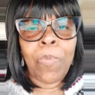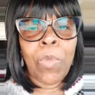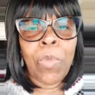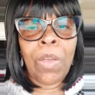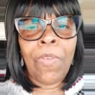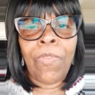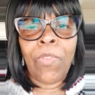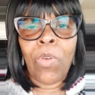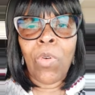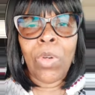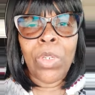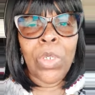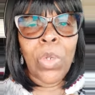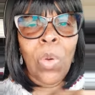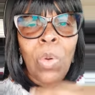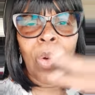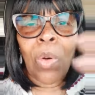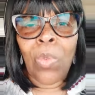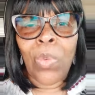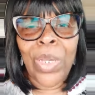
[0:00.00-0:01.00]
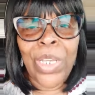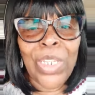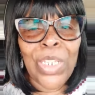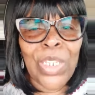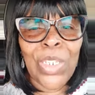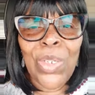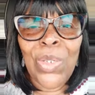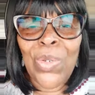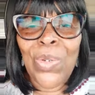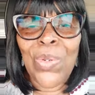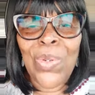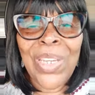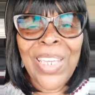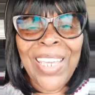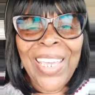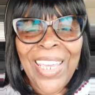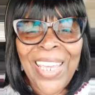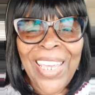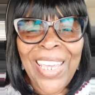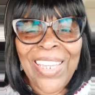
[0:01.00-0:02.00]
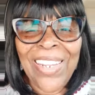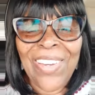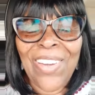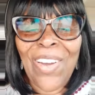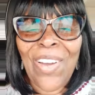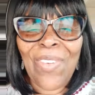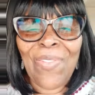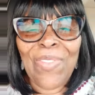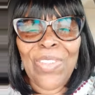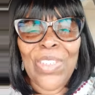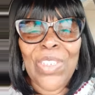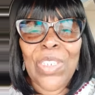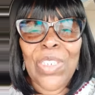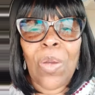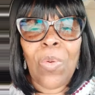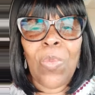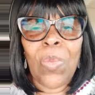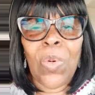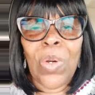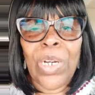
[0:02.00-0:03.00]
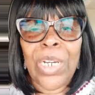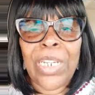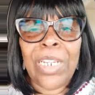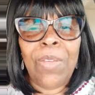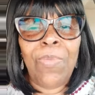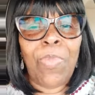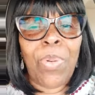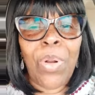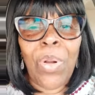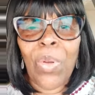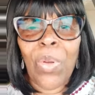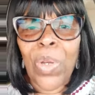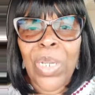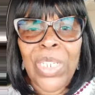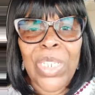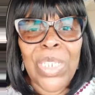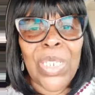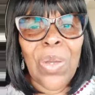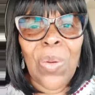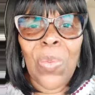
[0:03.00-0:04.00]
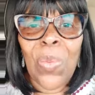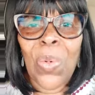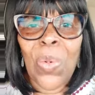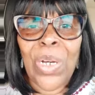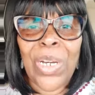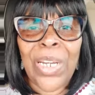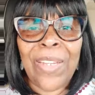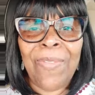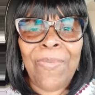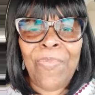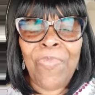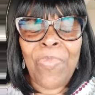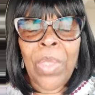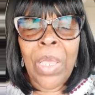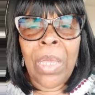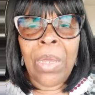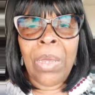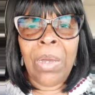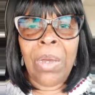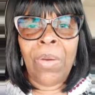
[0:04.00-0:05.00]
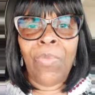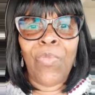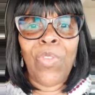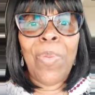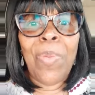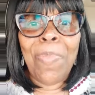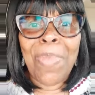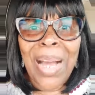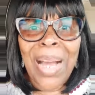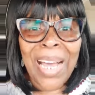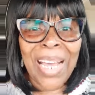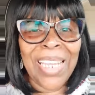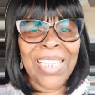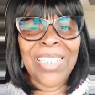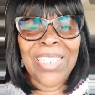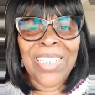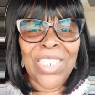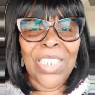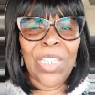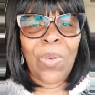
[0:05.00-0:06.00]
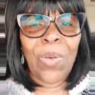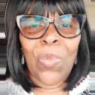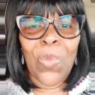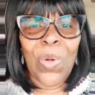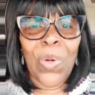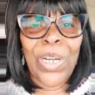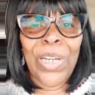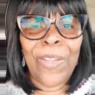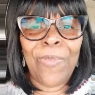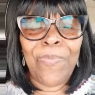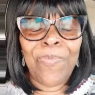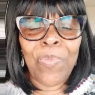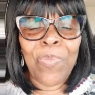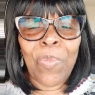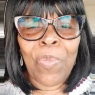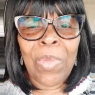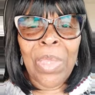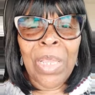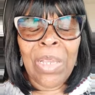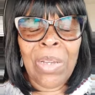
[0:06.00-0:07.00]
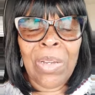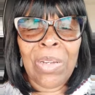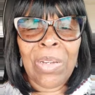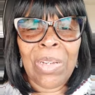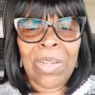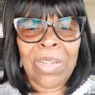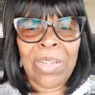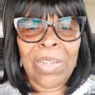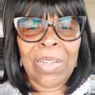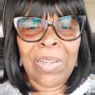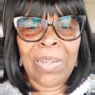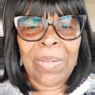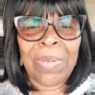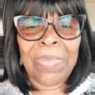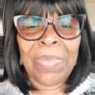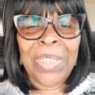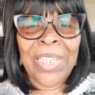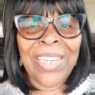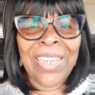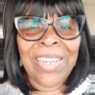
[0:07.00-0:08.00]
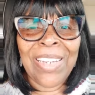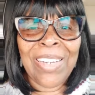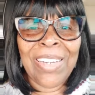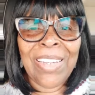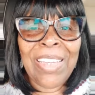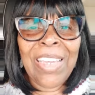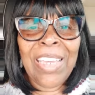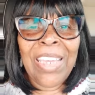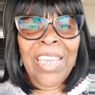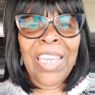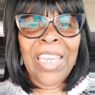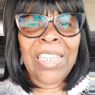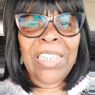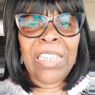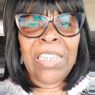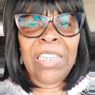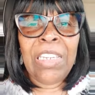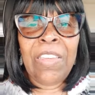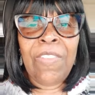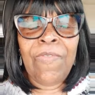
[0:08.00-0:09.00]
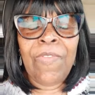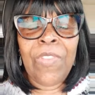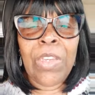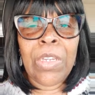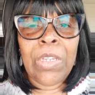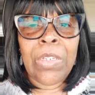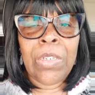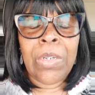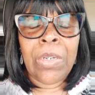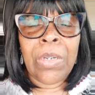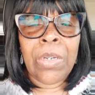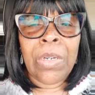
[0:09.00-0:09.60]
of course, always to encourage someone, employ someone, remind someone, and even